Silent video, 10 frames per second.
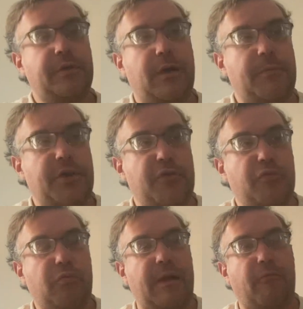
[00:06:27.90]
I'm in a
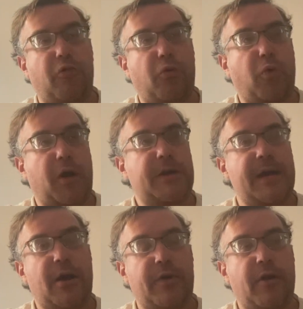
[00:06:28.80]
new level at work
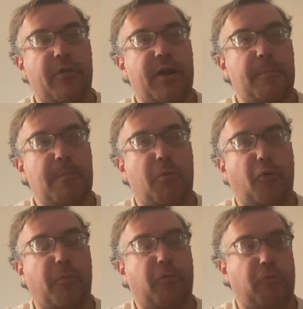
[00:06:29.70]
now, now that I'm in
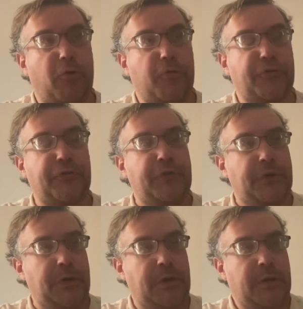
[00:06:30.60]
multiple roles,
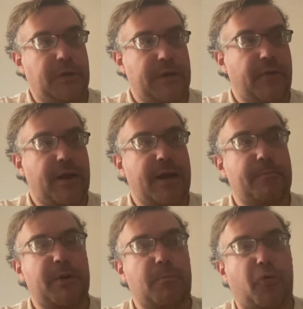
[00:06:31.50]
now that
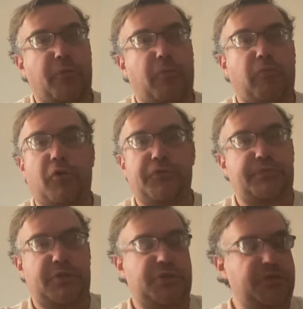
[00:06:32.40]
I'm in multiple
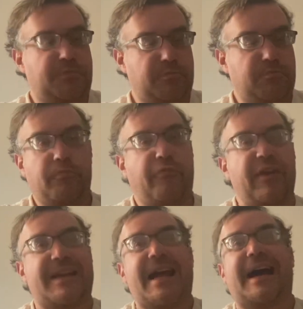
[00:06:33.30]
roles, which is
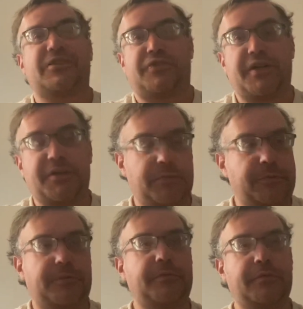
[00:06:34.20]
fantastic.
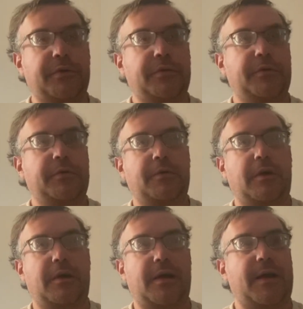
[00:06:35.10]

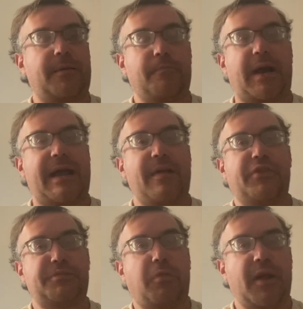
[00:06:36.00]
I, I, I had
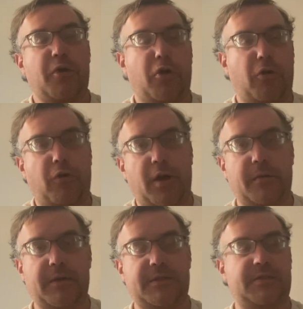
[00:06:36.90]
this planned all
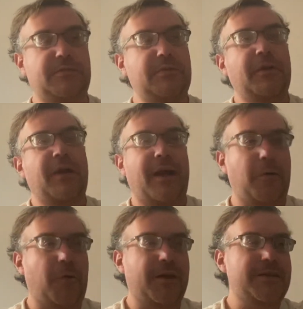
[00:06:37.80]
along. It's I
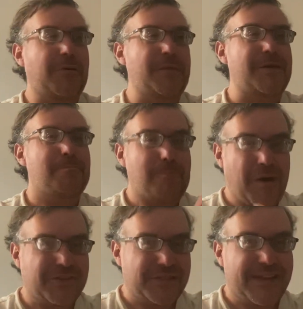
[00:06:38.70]
don't want to tell my
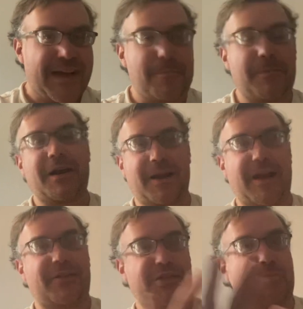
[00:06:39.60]
bosses that, but I
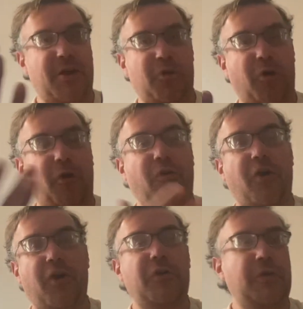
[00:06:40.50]
had this planned all along.